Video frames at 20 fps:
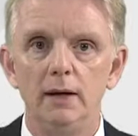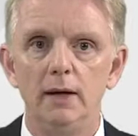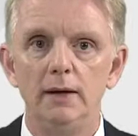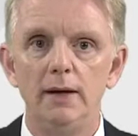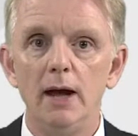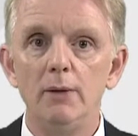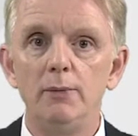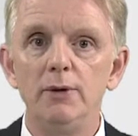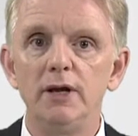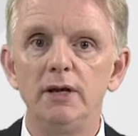And
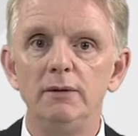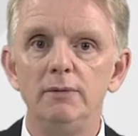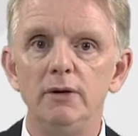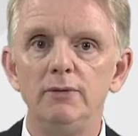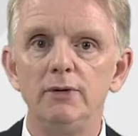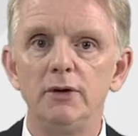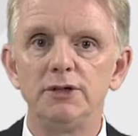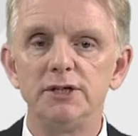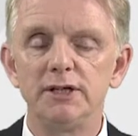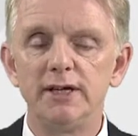now we're going to
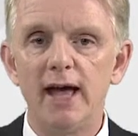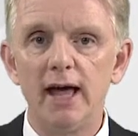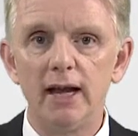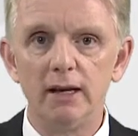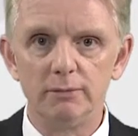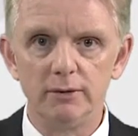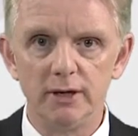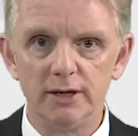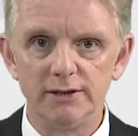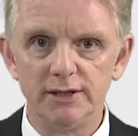move on to
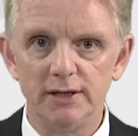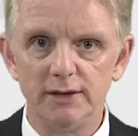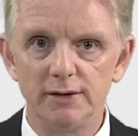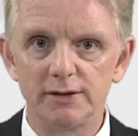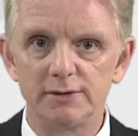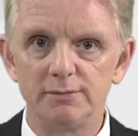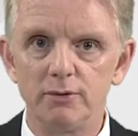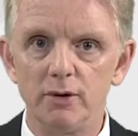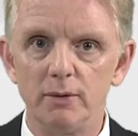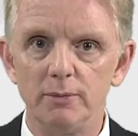calibrating the
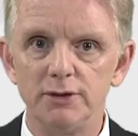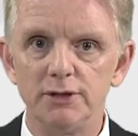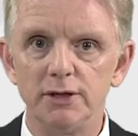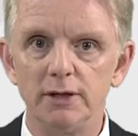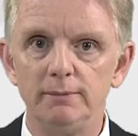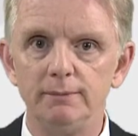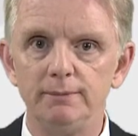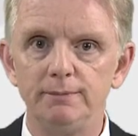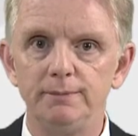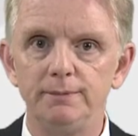spirometer.
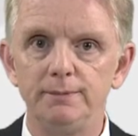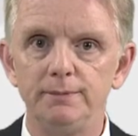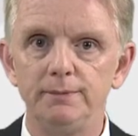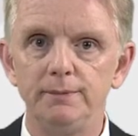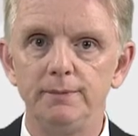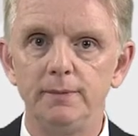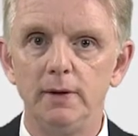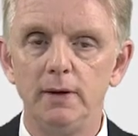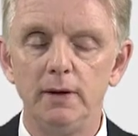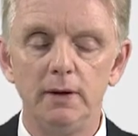
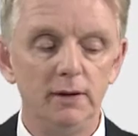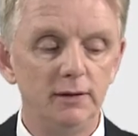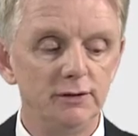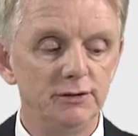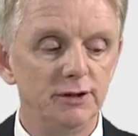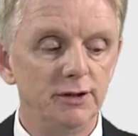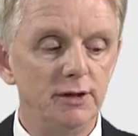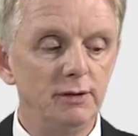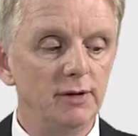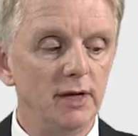
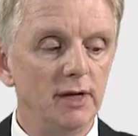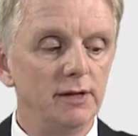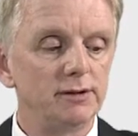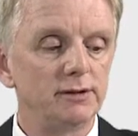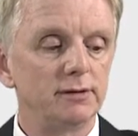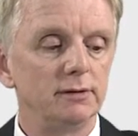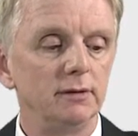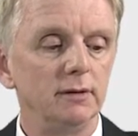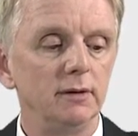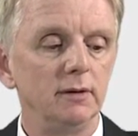To do
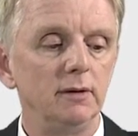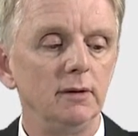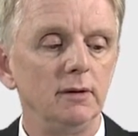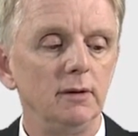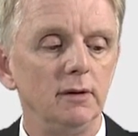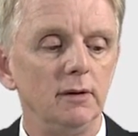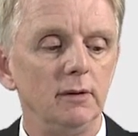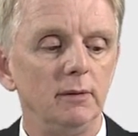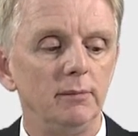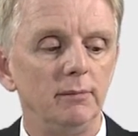this,
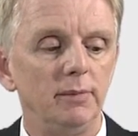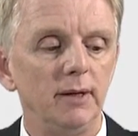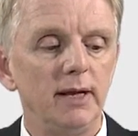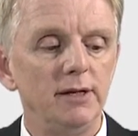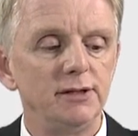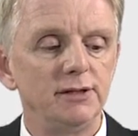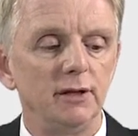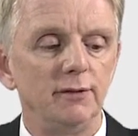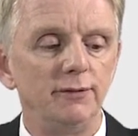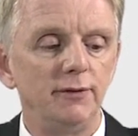
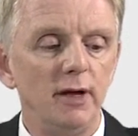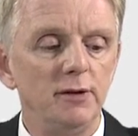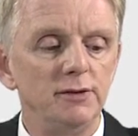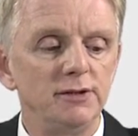place a flow